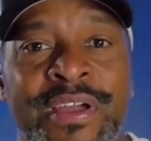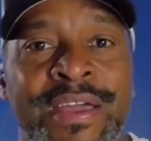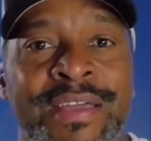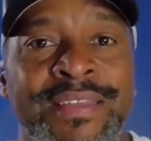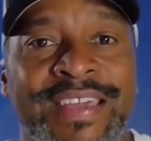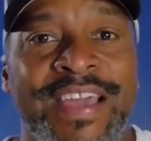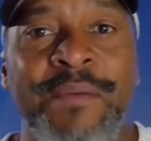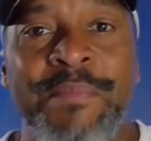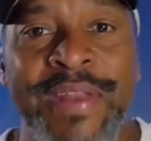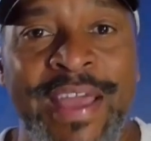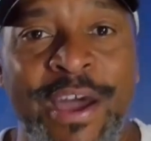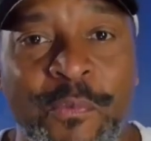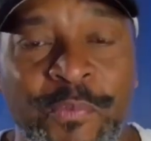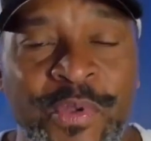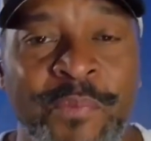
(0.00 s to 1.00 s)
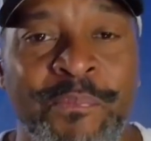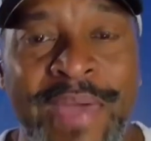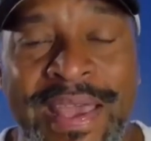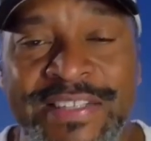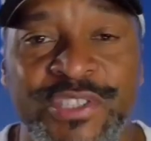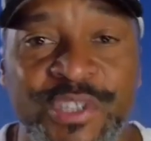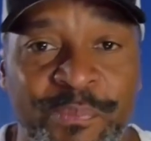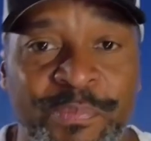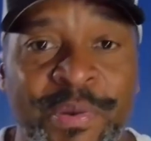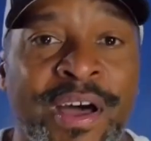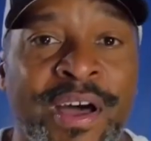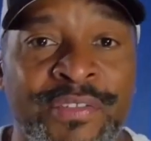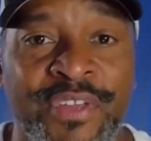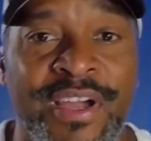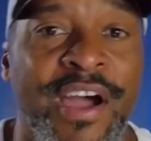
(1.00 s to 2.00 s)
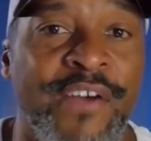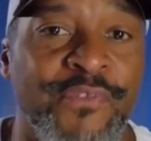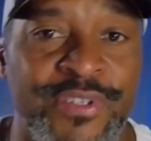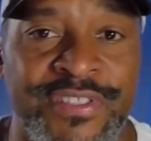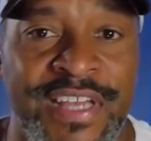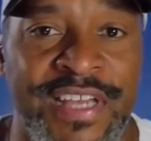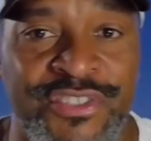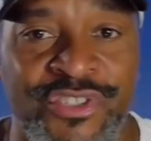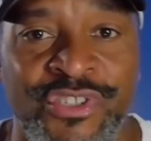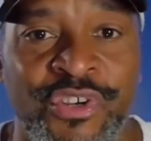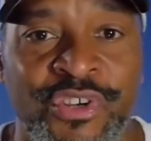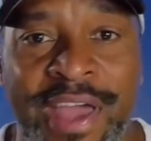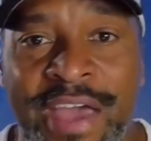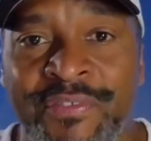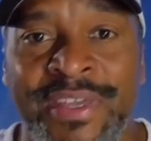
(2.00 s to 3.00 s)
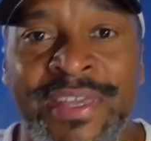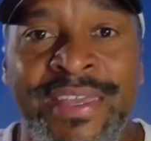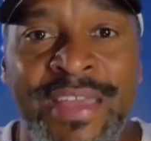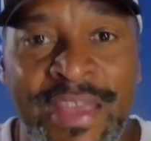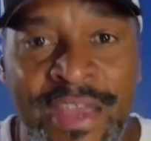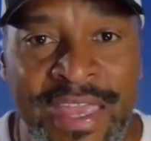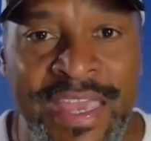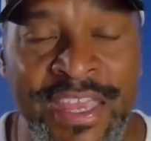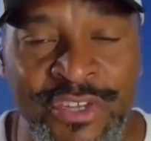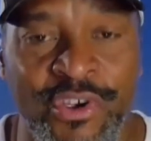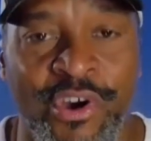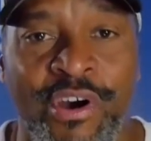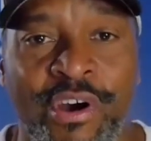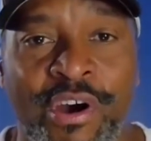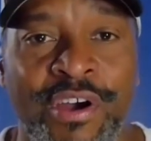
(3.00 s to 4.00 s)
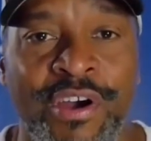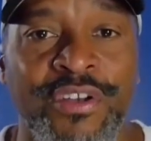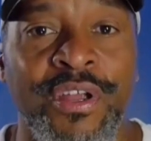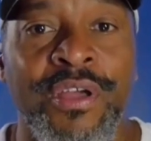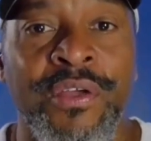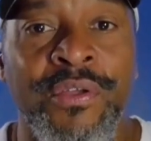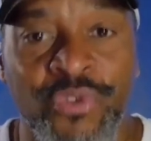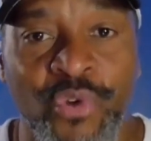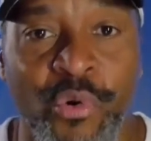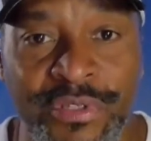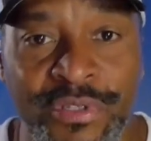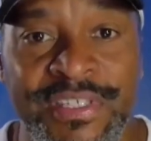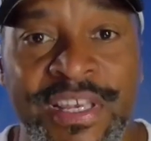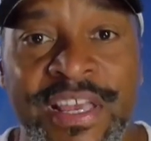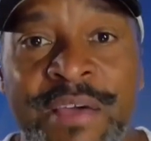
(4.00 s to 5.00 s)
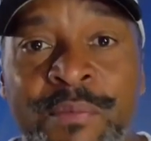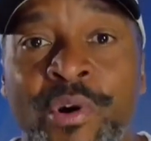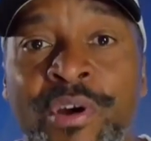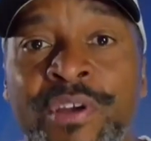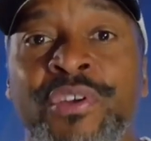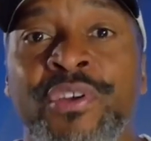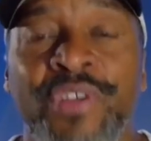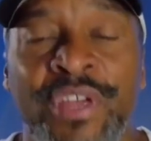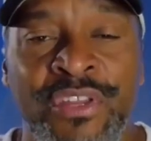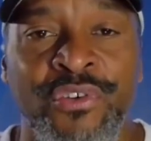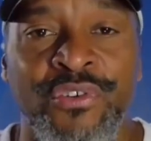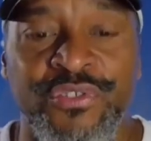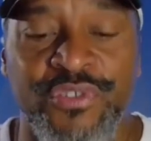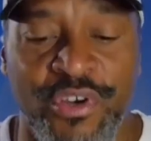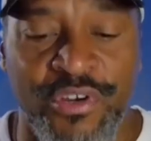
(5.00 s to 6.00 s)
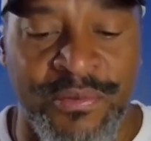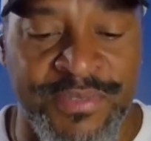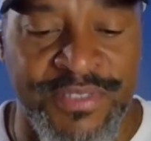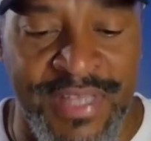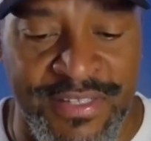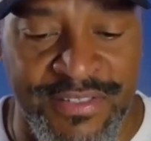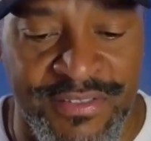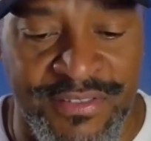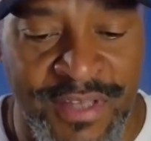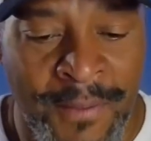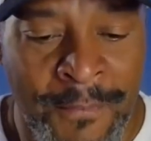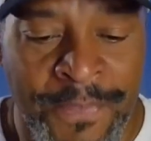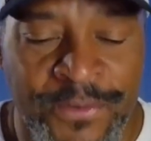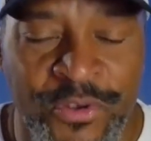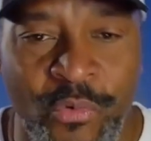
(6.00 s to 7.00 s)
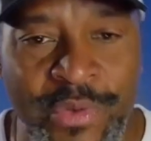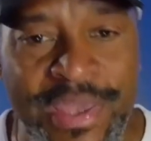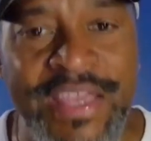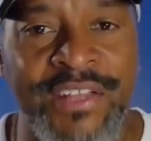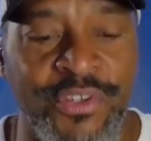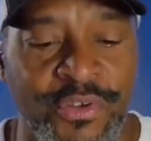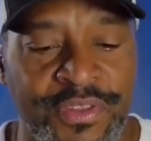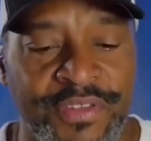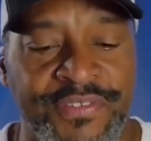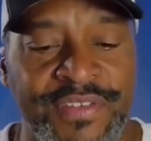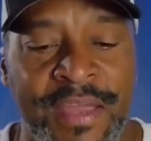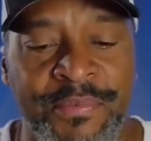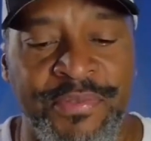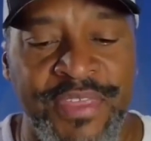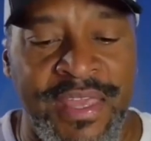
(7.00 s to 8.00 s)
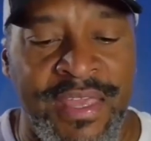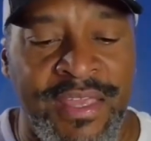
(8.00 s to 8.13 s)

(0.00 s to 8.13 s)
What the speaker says: to come and help you based upon the conversation you're having in your heart towards him or in your circumstances. So we can do the same thing,